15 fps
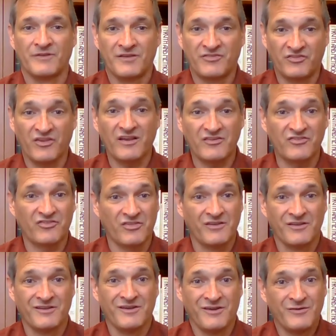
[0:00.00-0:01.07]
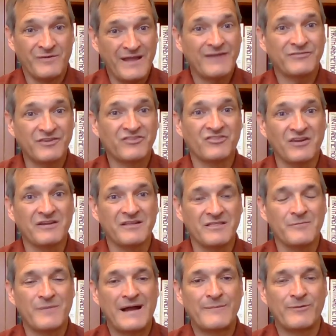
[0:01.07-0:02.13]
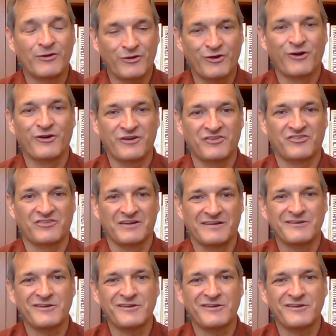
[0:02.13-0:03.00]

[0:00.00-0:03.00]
Sixth, we have to study the Bible earnestly,